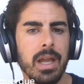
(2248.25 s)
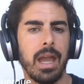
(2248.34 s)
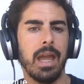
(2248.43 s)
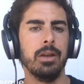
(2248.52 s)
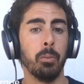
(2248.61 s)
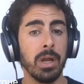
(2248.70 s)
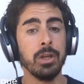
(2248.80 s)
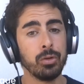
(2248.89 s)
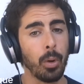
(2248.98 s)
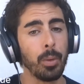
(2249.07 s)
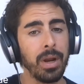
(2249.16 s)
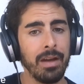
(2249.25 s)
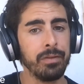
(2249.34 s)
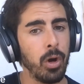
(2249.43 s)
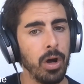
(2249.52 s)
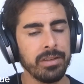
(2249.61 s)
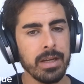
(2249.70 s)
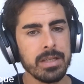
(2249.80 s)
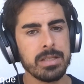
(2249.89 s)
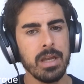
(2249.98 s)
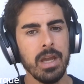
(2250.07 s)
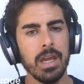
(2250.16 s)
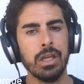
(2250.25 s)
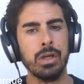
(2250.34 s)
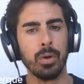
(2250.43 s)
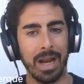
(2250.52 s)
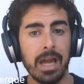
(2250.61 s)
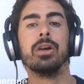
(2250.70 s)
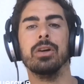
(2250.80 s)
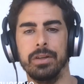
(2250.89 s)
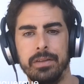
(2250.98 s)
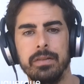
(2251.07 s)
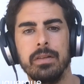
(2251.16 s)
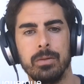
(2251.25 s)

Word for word: And when you don't have context, you're anchored.